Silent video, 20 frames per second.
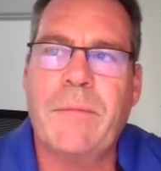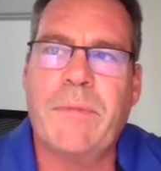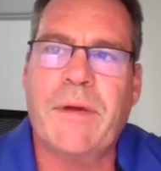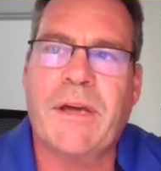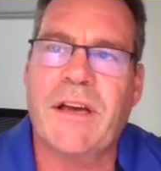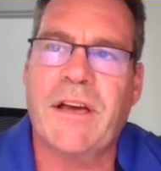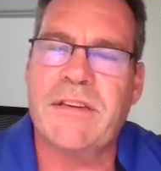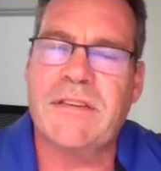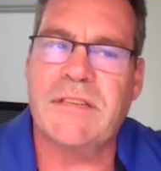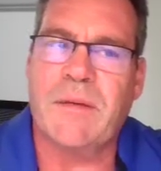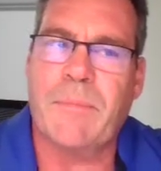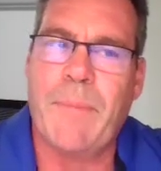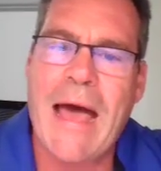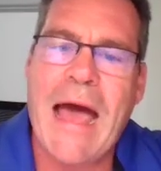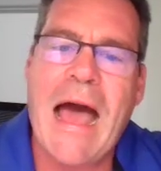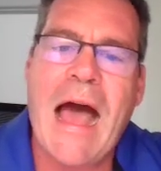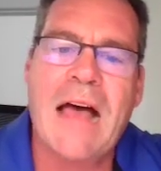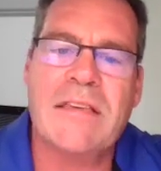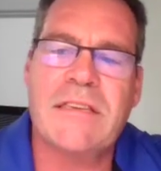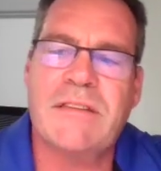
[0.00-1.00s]
because in the
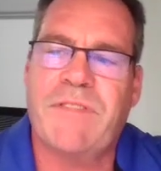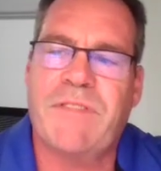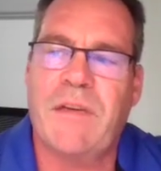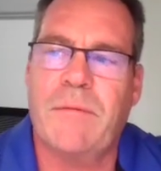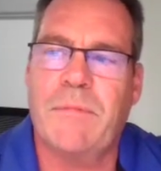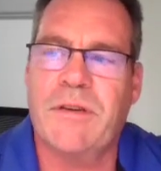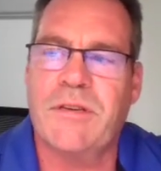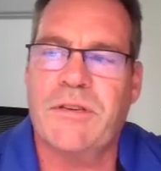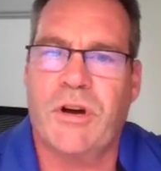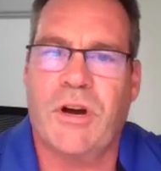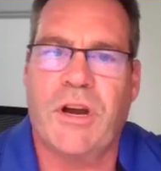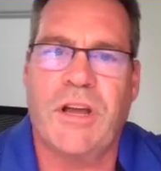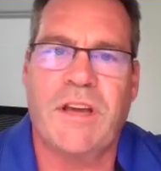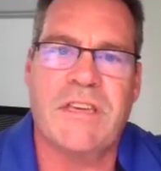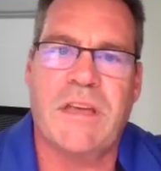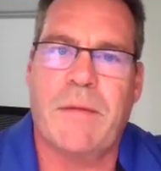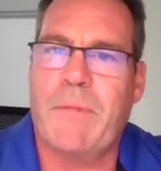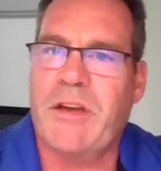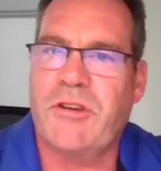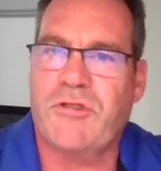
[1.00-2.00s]
past, if they missed
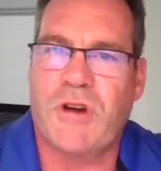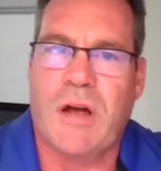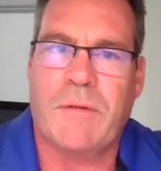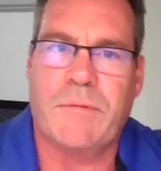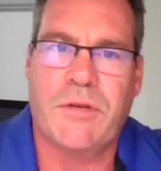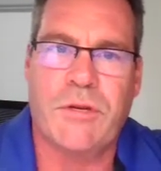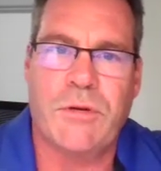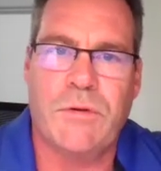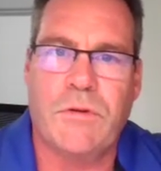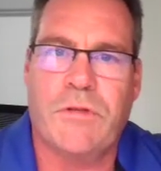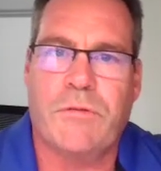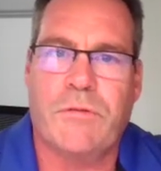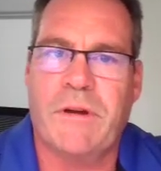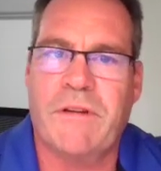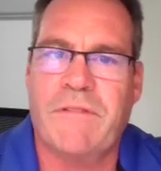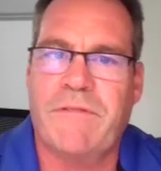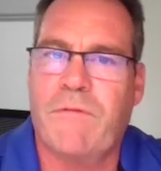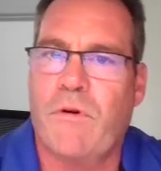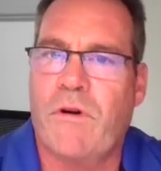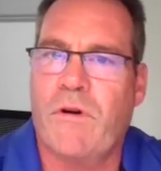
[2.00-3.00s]
earnings, they might drop 2,
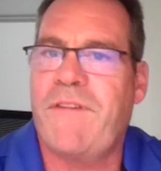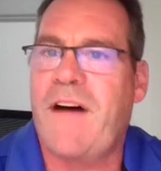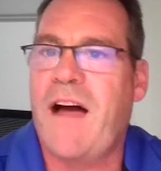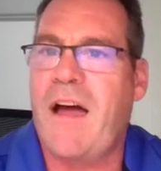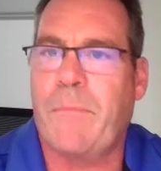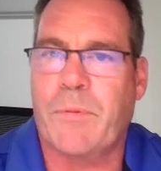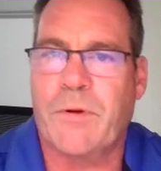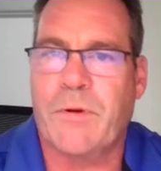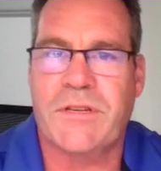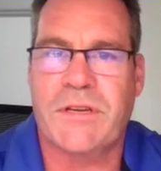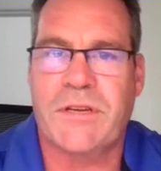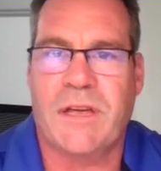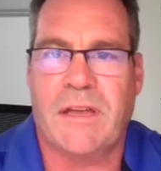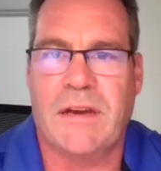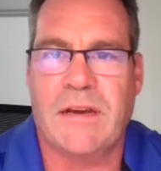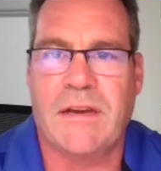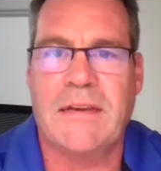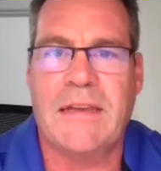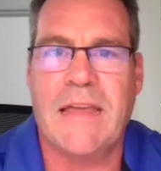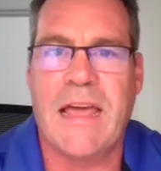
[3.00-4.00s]
3, 4, 5%
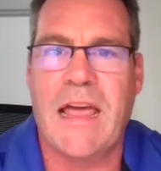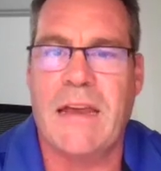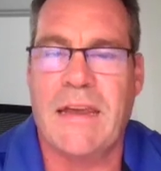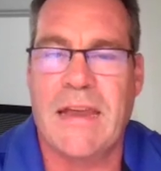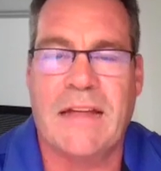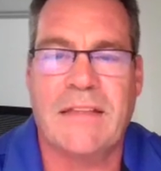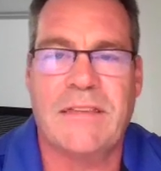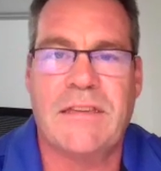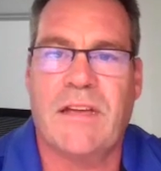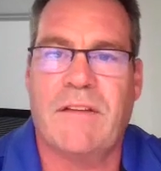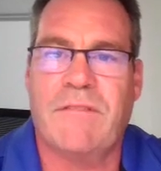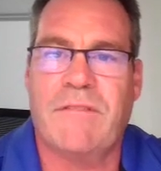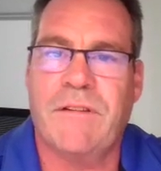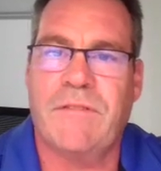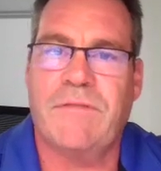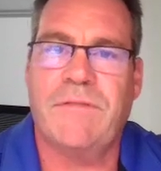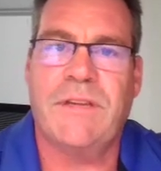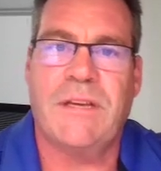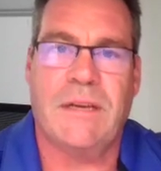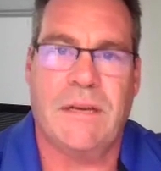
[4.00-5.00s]
in a day, not 10,
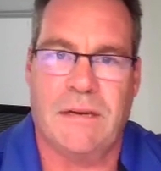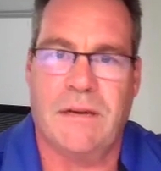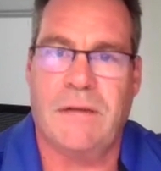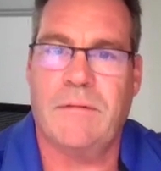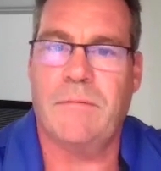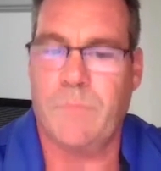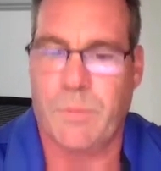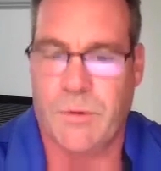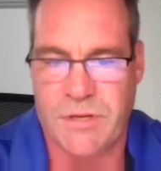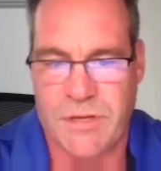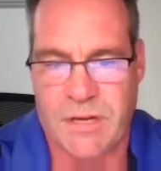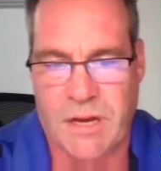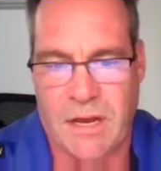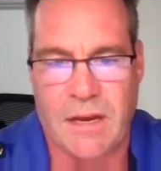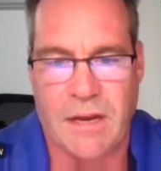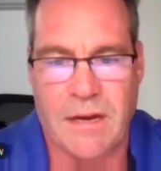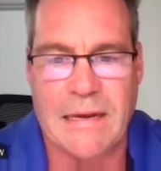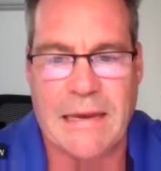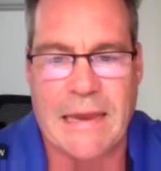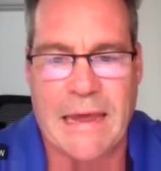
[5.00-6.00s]
15%
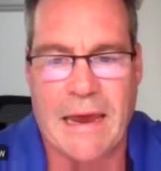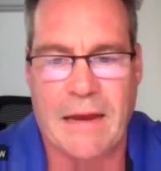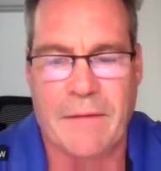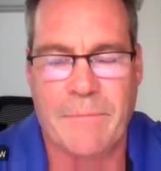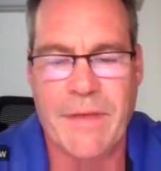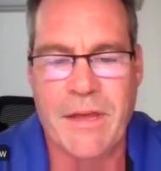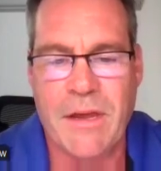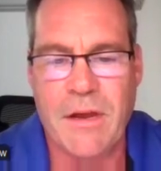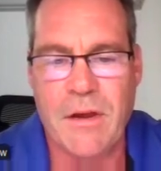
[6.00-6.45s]
in a day.